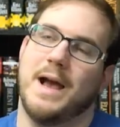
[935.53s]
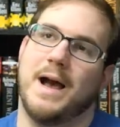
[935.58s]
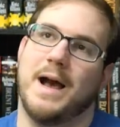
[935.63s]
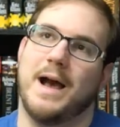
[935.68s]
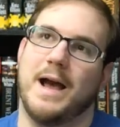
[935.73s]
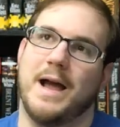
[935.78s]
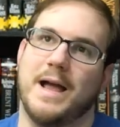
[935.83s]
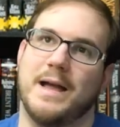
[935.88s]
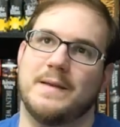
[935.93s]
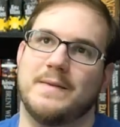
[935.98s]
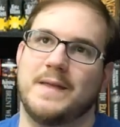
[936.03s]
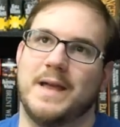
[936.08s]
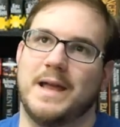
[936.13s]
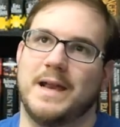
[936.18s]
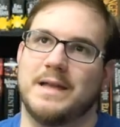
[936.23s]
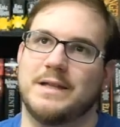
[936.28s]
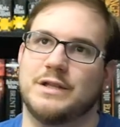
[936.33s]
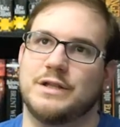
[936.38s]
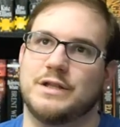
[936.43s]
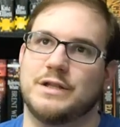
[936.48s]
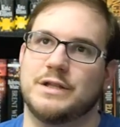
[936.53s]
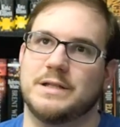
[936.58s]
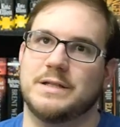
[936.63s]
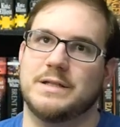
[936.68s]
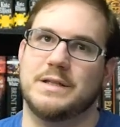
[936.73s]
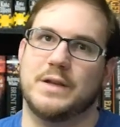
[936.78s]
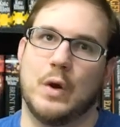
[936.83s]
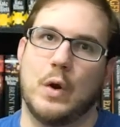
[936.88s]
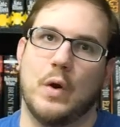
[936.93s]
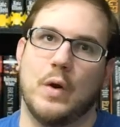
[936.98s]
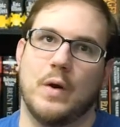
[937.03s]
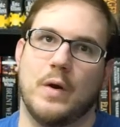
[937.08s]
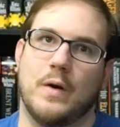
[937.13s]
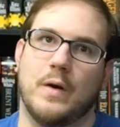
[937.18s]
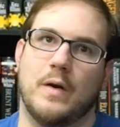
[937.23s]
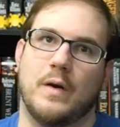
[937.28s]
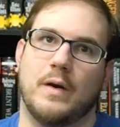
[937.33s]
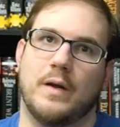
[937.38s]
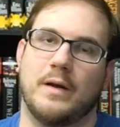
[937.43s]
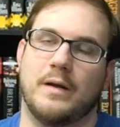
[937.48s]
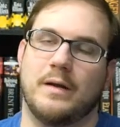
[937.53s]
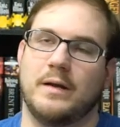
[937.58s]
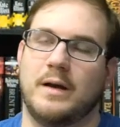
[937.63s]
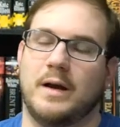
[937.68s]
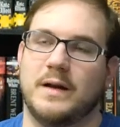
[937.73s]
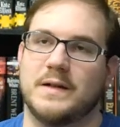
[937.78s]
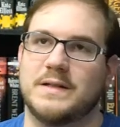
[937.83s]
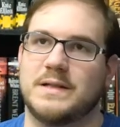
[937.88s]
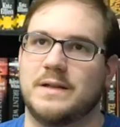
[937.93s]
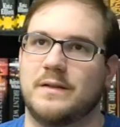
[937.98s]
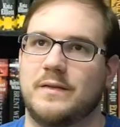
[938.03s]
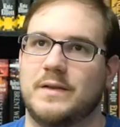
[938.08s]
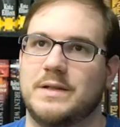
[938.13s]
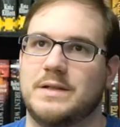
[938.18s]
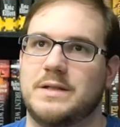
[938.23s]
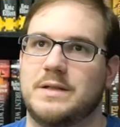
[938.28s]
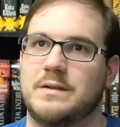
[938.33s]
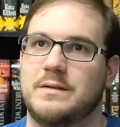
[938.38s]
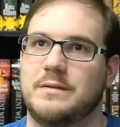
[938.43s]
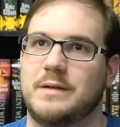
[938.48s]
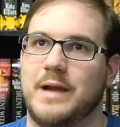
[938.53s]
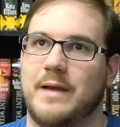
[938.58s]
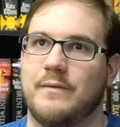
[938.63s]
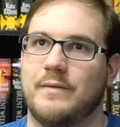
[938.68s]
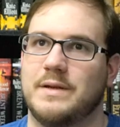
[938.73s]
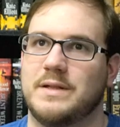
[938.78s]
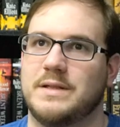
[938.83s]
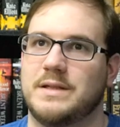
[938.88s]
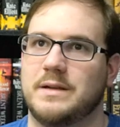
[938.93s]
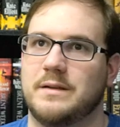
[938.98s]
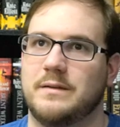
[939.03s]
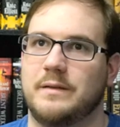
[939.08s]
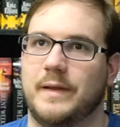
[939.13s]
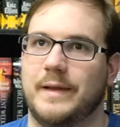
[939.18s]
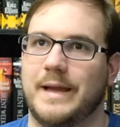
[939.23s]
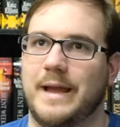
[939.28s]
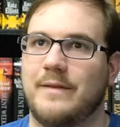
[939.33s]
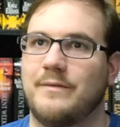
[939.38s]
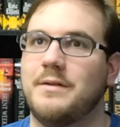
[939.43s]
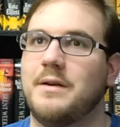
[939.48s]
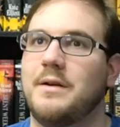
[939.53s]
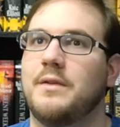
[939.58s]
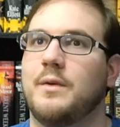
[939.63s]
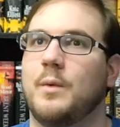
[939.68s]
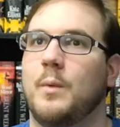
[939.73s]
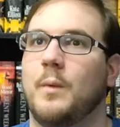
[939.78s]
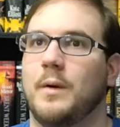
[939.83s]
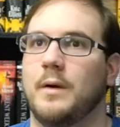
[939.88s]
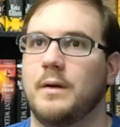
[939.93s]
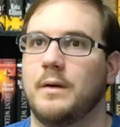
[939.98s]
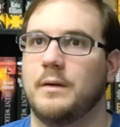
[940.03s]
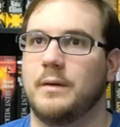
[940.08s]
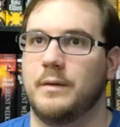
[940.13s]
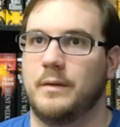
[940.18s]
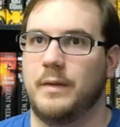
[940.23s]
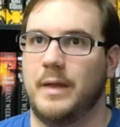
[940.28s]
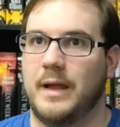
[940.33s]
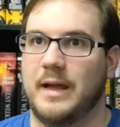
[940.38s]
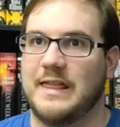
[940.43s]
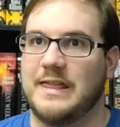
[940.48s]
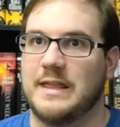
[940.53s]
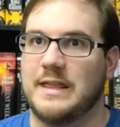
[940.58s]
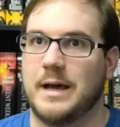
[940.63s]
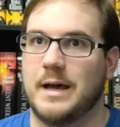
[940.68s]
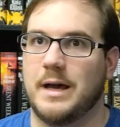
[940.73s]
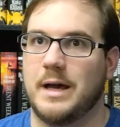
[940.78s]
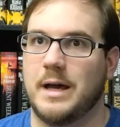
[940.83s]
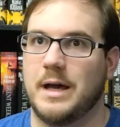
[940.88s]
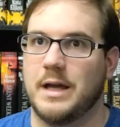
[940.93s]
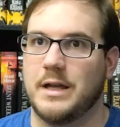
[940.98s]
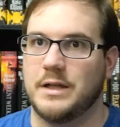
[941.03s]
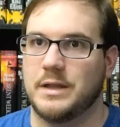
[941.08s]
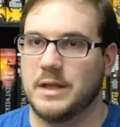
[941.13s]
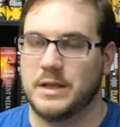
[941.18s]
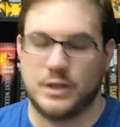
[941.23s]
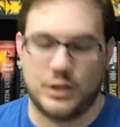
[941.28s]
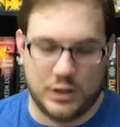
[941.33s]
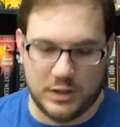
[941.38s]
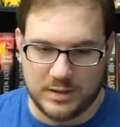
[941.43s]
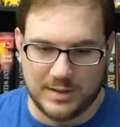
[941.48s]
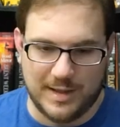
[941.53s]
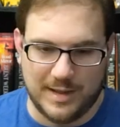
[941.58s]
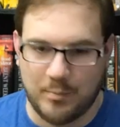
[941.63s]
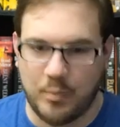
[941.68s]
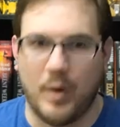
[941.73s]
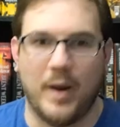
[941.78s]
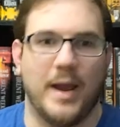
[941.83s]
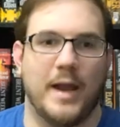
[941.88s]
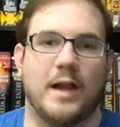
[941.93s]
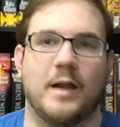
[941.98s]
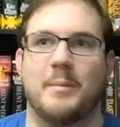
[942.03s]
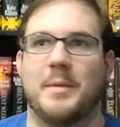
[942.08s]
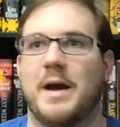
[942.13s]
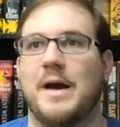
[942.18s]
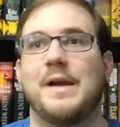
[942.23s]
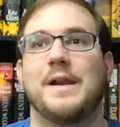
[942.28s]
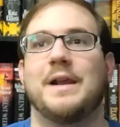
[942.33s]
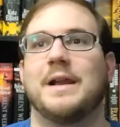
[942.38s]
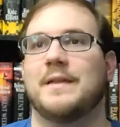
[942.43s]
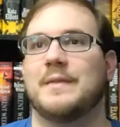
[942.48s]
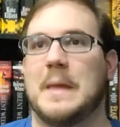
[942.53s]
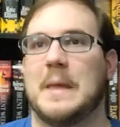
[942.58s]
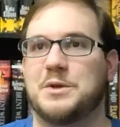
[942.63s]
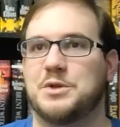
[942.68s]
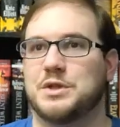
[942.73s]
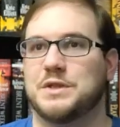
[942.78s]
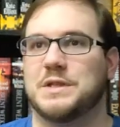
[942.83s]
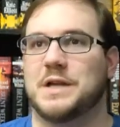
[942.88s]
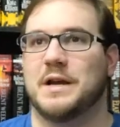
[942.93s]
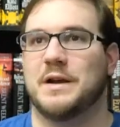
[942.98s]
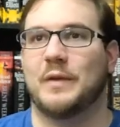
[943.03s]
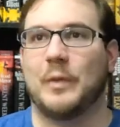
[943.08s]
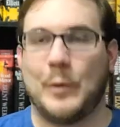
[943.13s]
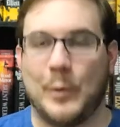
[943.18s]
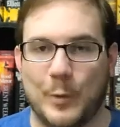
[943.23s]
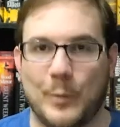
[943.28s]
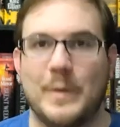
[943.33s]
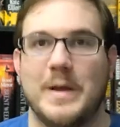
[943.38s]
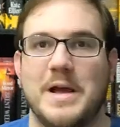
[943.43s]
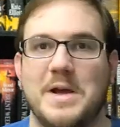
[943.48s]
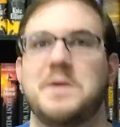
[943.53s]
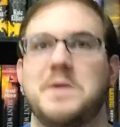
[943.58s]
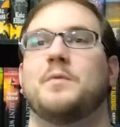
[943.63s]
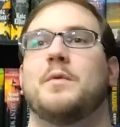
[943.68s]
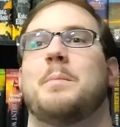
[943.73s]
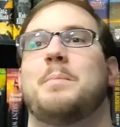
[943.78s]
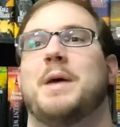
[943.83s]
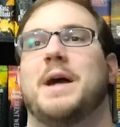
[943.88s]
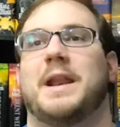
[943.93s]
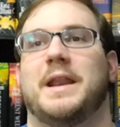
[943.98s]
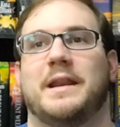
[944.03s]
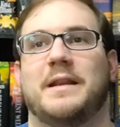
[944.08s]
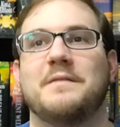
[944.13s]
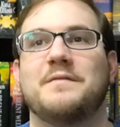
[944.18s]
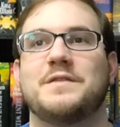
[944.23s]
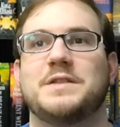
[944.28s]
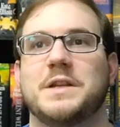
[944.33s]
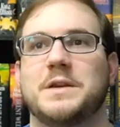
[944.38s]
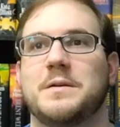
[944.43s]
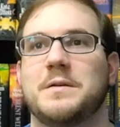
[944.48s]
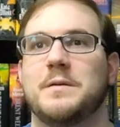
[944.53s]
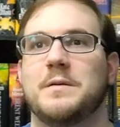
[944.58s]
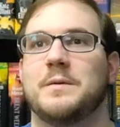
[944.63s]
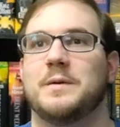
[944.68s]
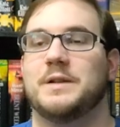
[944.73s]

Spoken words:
And then it's just her constantly too, every single, like every other word or like thought, and then she's like praying about it, and that just got a little repetitive too.